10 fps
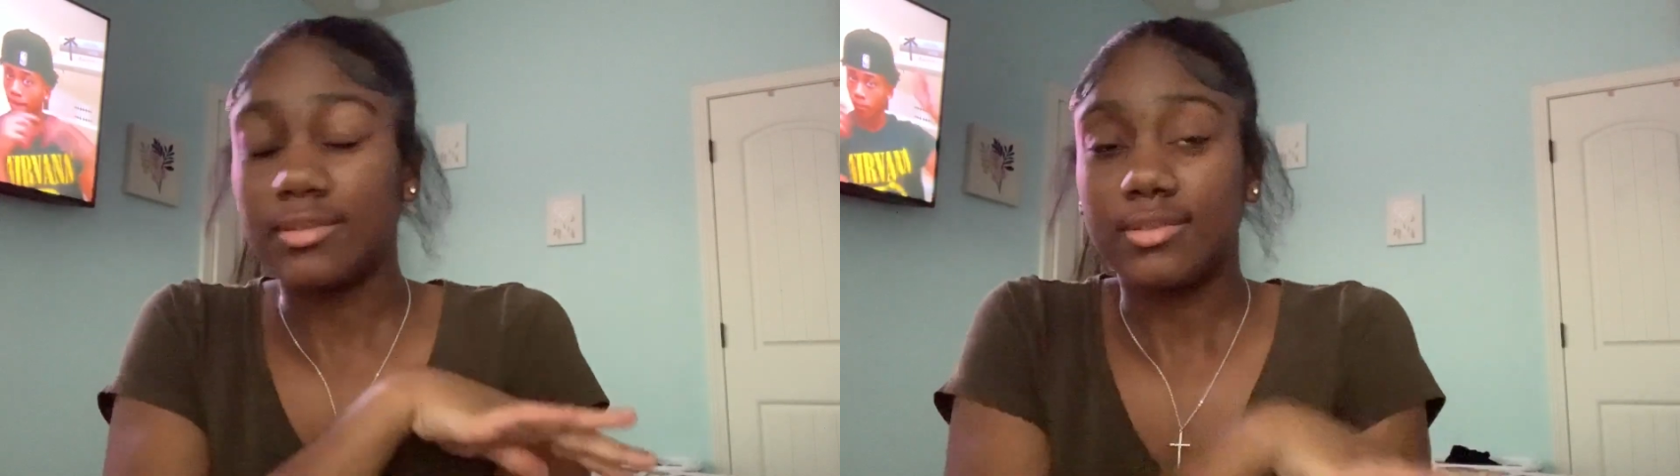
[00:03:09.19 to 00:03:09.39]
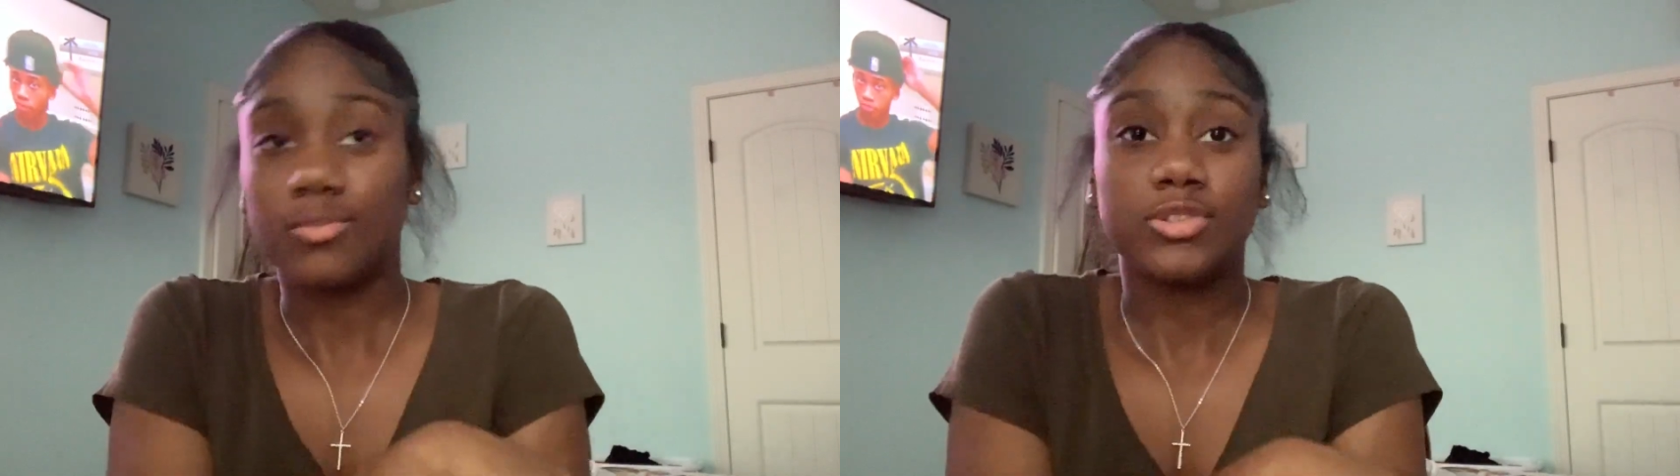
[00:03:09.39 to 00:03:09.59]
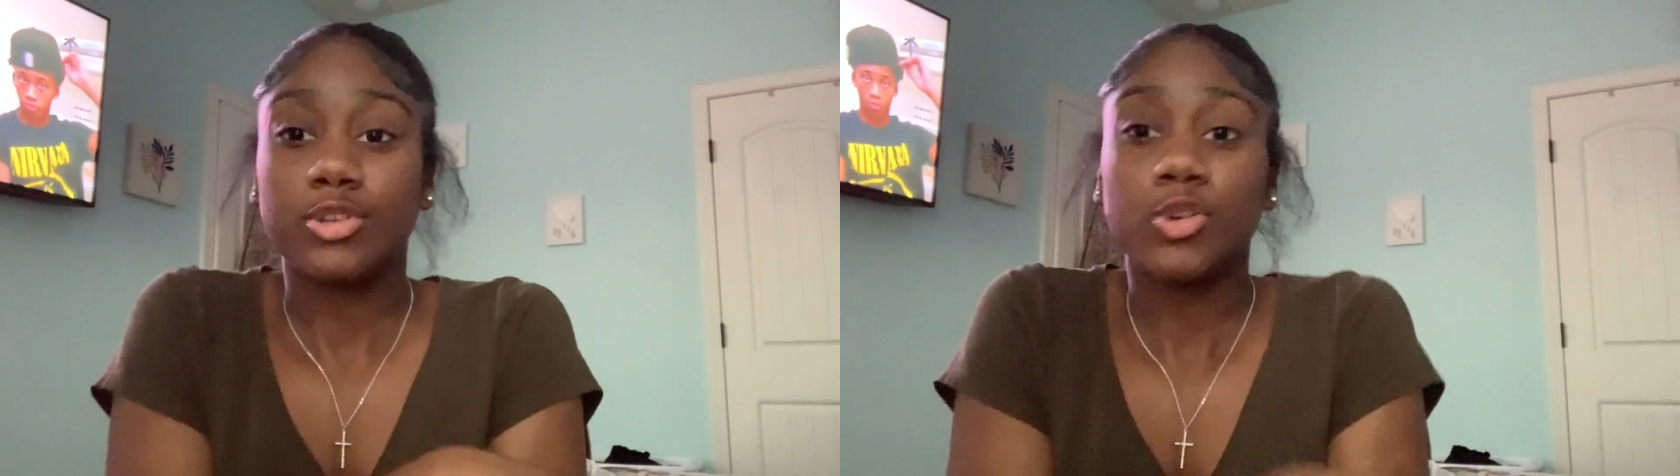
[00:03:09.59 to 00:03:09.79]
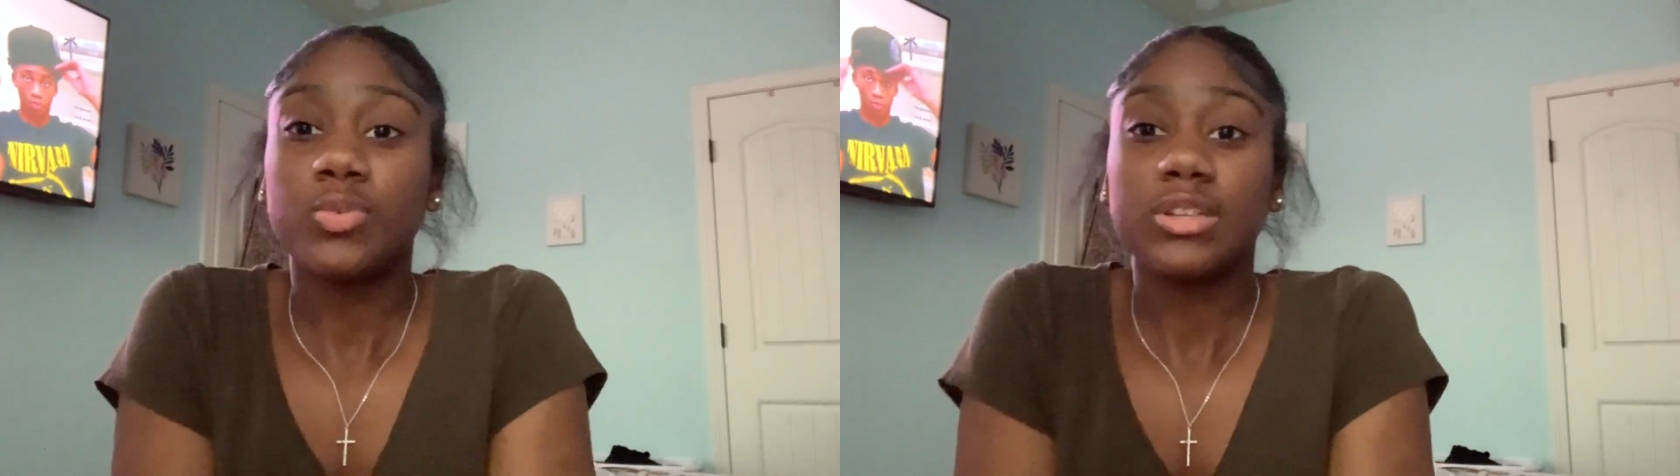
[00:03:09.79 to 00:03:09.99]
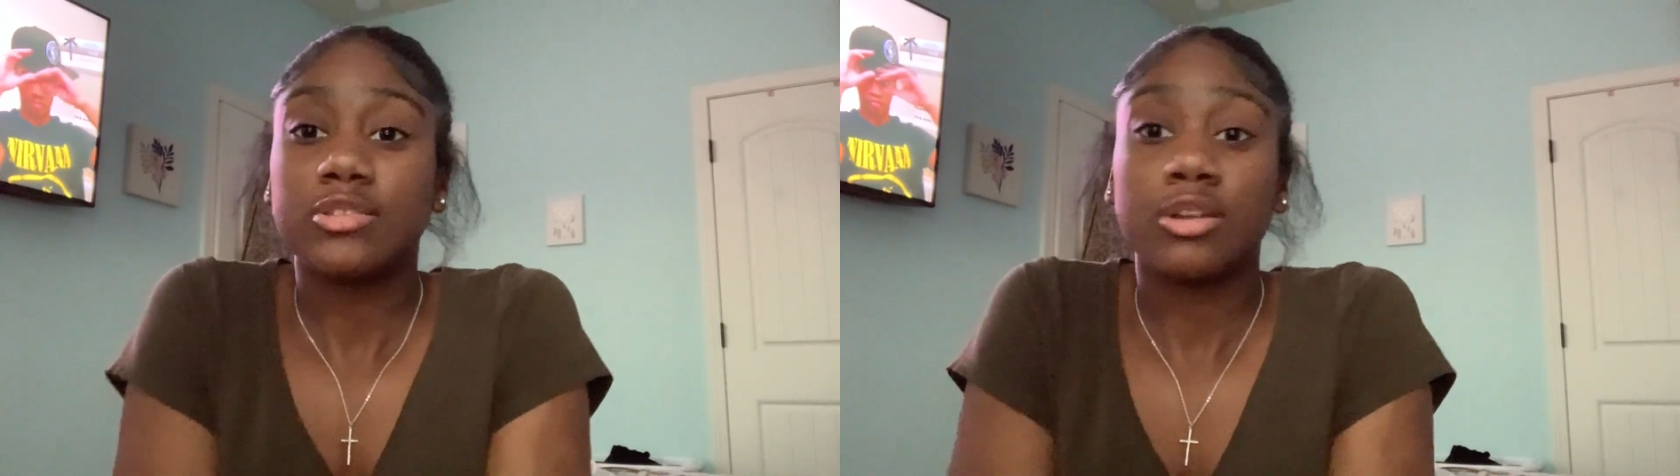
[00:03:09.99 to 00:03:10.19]
was
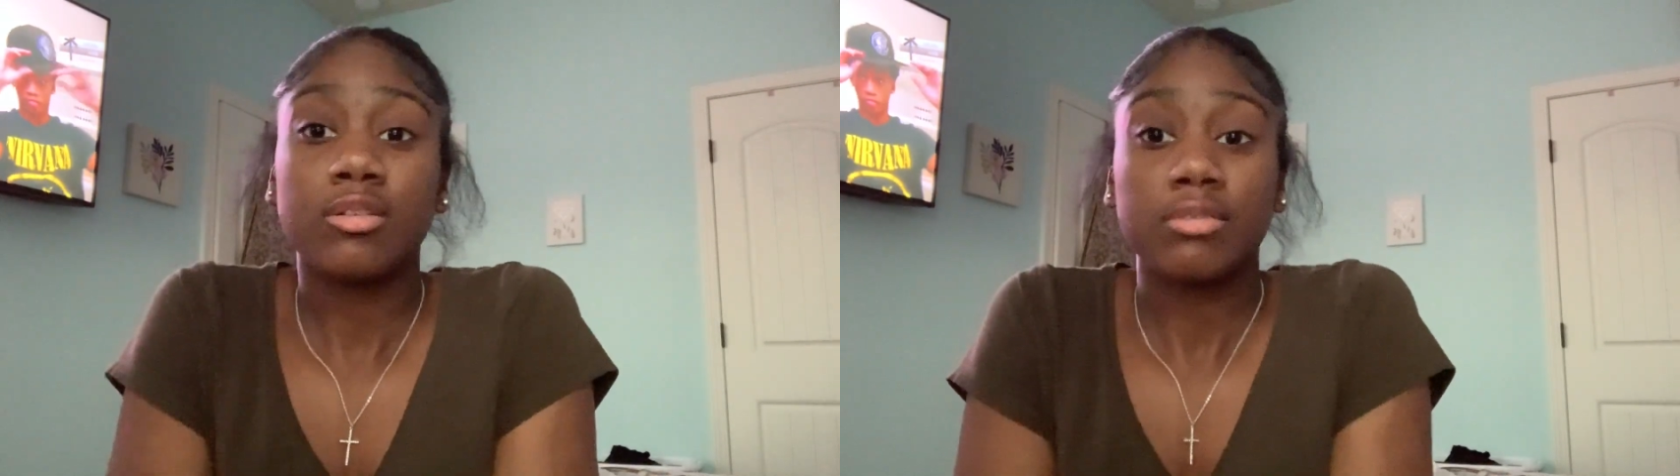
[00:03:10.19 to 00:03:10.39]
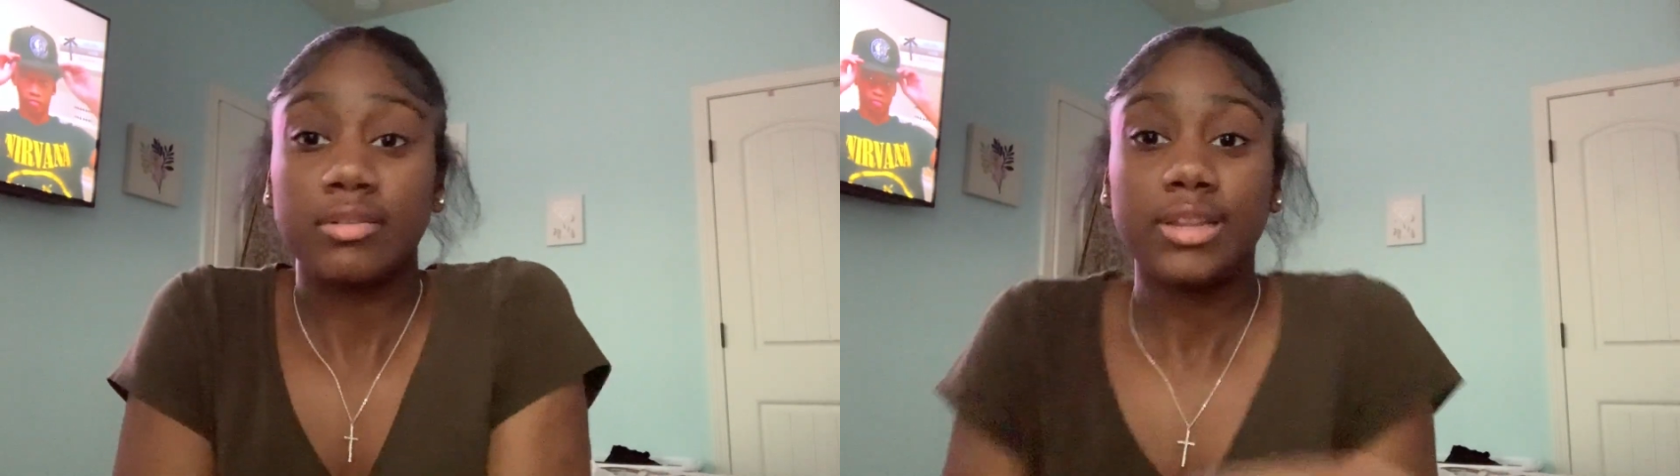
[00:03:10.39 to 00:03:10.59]
always turned.